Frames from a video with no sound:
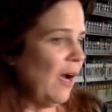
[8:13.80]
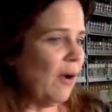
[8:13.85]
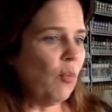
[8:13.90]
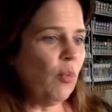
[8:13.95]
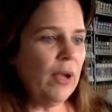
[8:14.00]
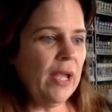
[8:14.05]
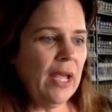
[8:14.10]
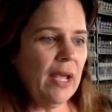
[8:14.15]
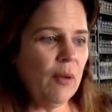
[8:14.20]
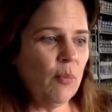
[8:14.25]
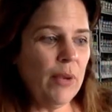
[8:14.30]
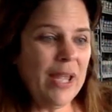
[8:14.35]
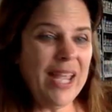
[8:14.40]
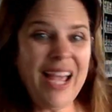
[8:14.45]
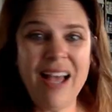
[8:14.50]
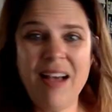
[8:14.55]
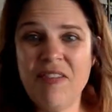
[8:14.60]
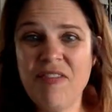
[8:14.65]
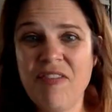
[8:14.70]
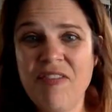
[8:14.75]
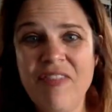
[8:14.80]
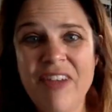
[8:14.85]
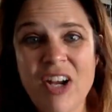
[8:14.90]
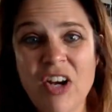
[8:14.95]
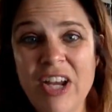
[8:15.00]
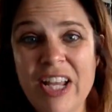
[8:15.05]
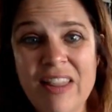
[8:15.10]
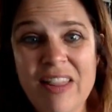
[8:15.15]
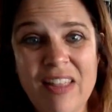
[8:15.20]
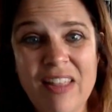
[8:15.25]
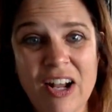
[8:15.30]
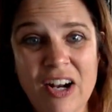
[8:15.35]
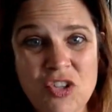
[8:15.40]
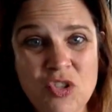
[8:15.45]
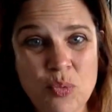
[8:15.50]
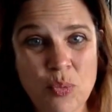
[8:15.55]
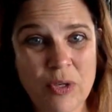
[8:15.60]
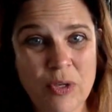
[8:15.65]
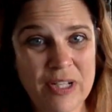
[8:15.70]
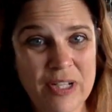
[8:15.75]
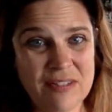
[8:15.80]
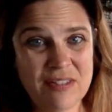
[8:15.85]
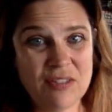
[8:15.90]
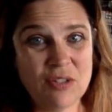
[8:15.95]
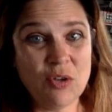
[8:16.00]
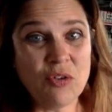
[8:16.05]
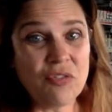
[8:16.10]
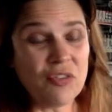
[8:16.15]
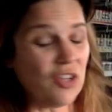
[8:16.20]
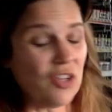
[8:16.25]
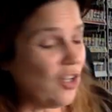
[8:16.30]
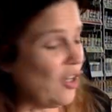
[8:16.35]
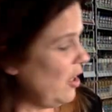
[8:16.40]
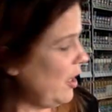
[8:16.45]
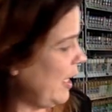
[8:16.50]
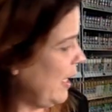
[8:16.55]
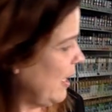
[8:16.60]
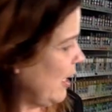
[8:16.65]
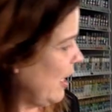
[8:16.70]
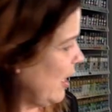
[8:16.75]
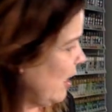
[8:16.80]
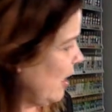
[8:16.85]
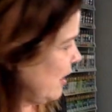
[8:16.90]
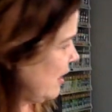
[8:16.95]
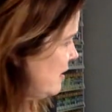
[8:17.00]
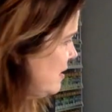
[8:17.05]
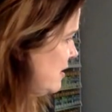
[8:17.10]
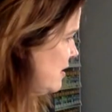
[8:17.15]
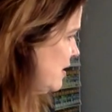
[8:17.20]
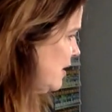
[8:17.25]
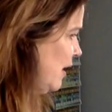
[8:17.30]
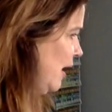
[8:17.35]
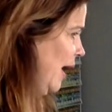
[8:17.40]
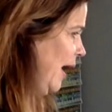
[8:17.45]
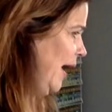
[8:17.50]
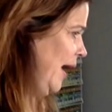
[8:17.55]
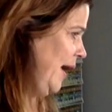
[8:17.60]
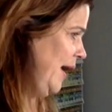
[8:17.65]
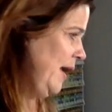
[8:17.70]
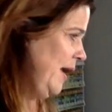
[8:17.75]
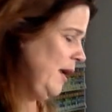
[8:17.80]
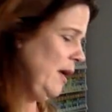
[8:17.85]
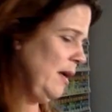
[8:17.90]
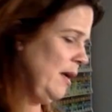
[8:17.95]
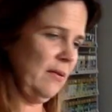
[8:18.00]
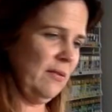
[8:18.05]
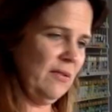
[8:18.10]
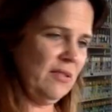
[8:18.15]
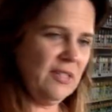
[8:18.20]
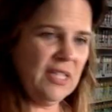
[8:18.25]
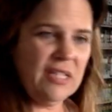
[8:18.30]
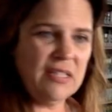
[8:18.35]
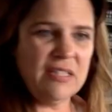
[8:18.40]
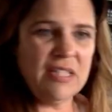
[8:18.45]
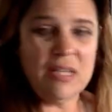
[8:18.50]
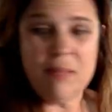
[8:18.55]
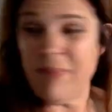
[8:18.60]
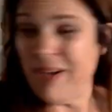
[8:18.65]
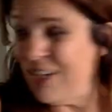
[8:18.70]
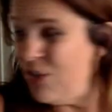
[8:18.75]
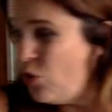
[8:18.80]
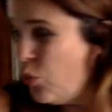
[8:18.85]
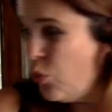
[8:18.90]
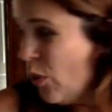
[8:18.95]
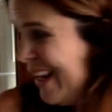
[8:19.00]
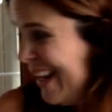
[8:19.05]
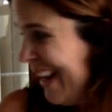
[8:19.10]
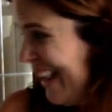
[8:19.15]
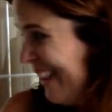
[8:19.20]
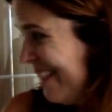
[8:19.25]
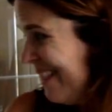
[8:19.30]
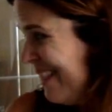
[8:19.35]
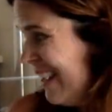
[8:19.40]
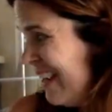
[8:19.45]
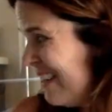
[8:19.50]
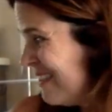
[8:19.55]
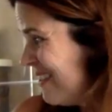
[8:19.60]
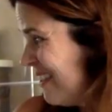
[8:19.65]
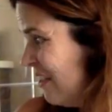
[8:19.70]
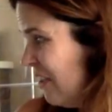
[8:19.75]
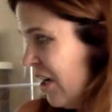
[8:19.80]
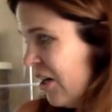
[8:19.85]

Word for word: We, we have very large ones. So if you're an artist, I 16 by 20 I think is the